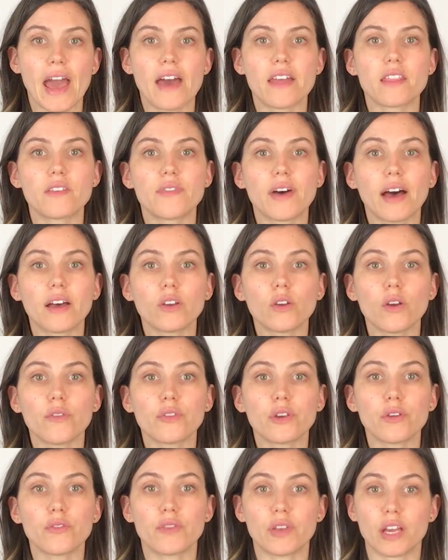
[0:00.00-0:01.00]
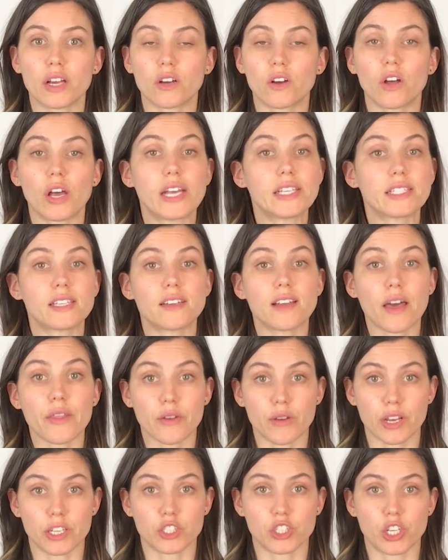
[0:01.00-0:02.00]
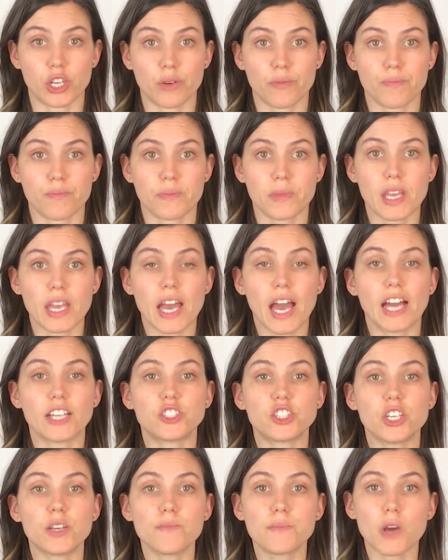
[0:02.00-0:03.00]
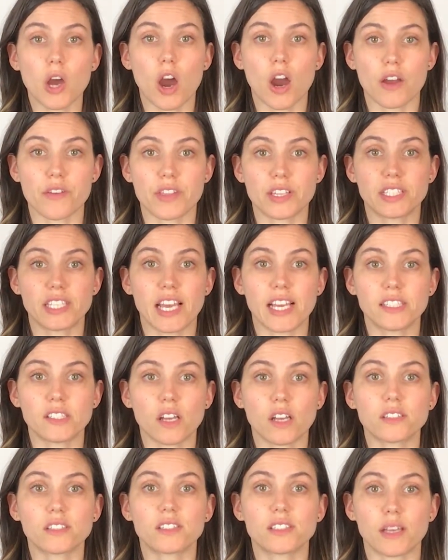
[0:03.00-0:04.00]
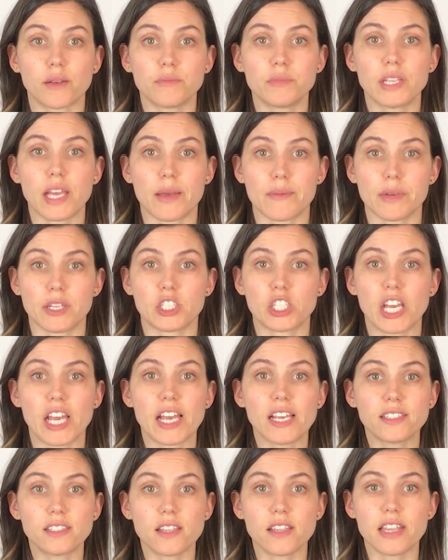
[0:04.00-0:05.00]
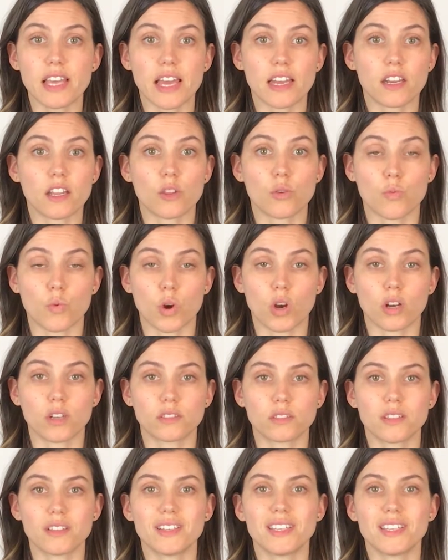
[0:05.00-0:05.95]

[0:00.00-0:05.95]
The value of your vehicle is another issue. A cheap car that takes on some damage isn't the end of the world.